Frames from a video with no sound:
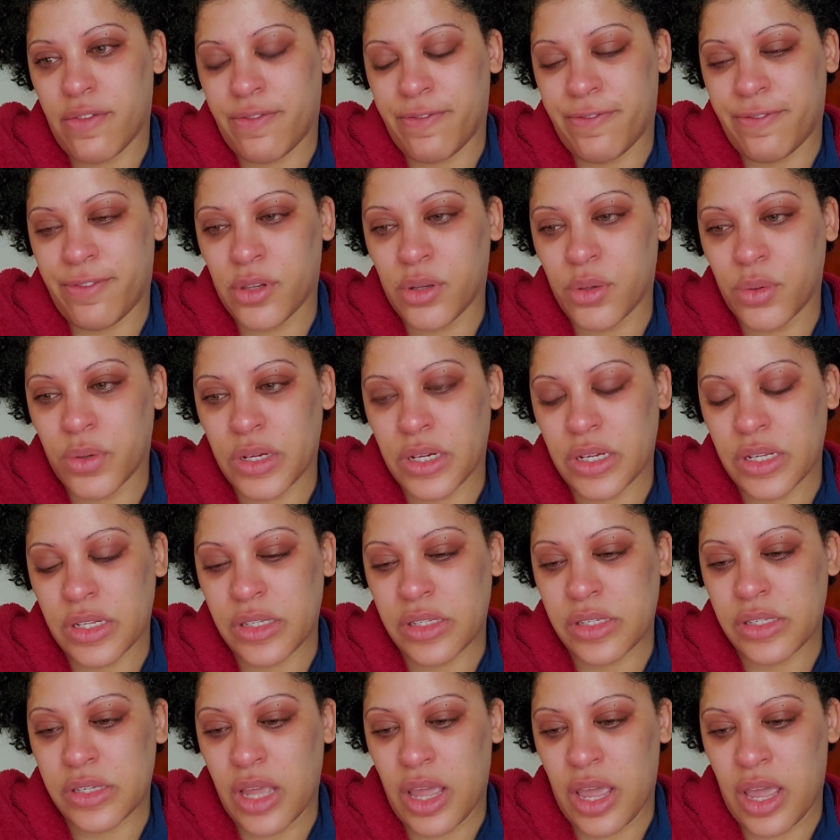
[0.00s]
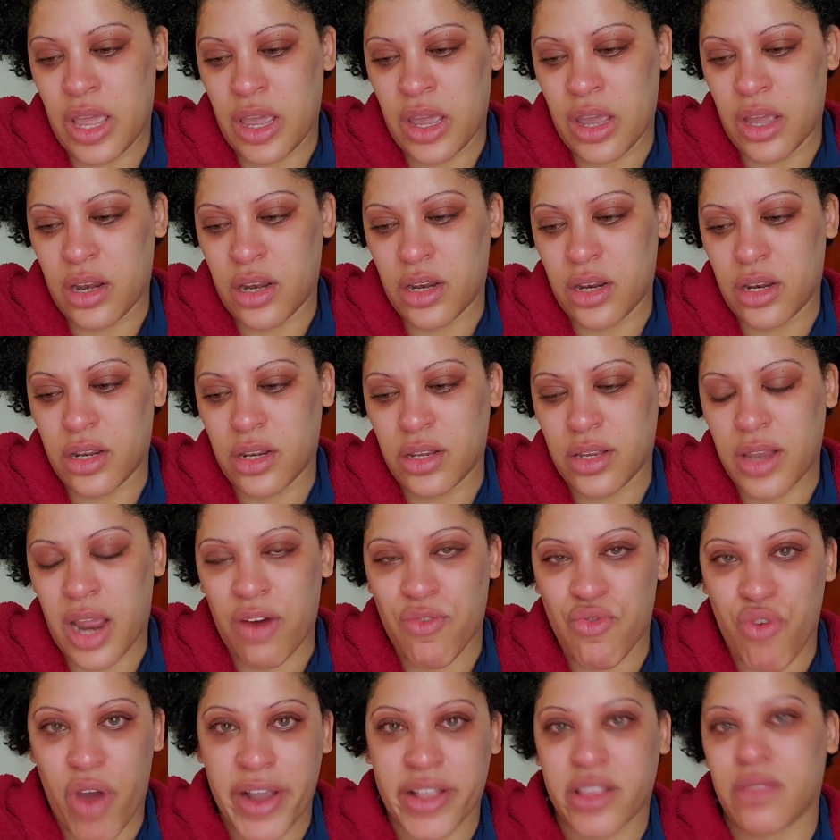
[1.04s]
fluids and
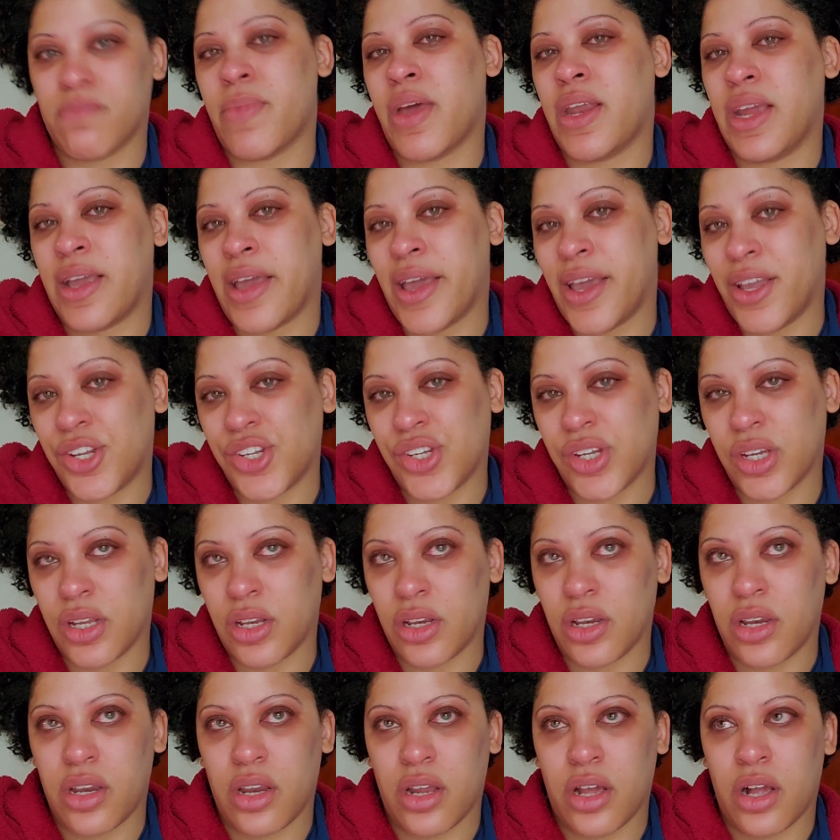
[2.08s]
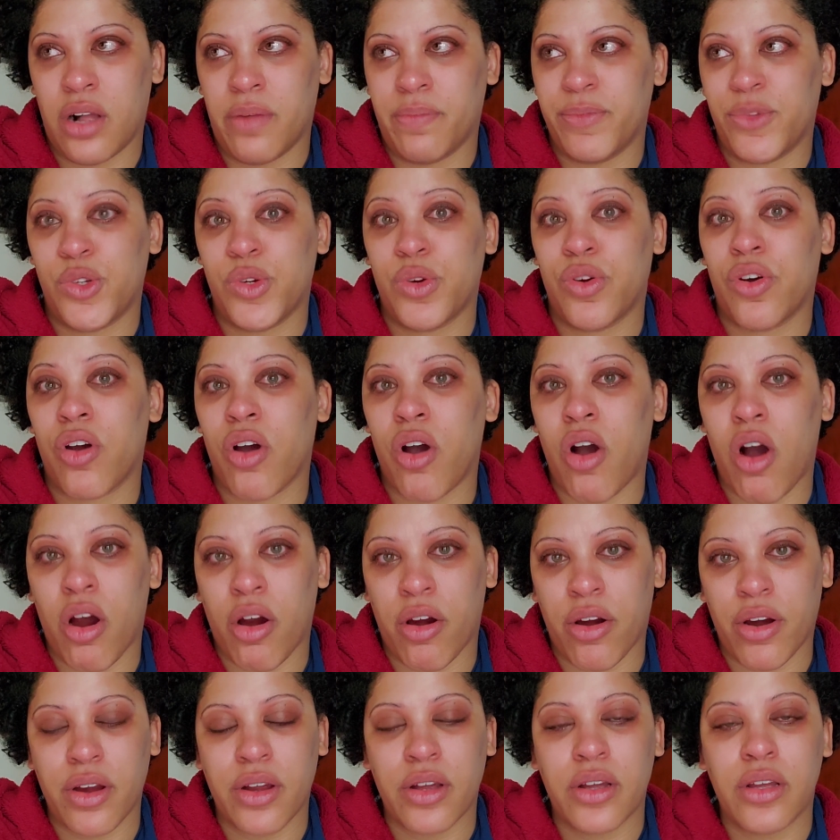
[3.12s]
direct medication to her
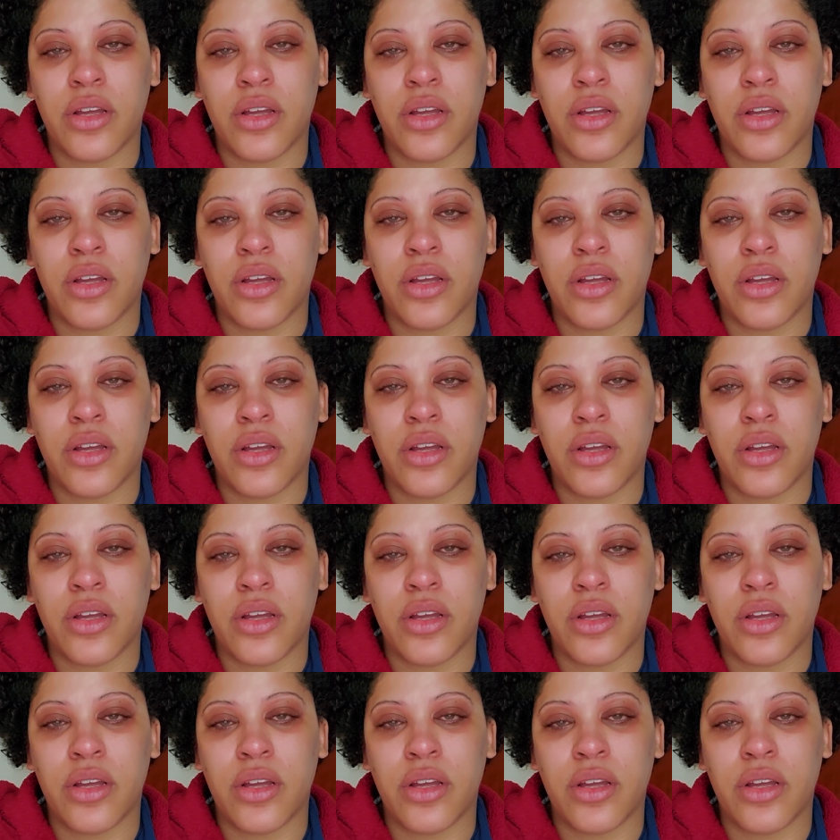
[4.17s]
heart.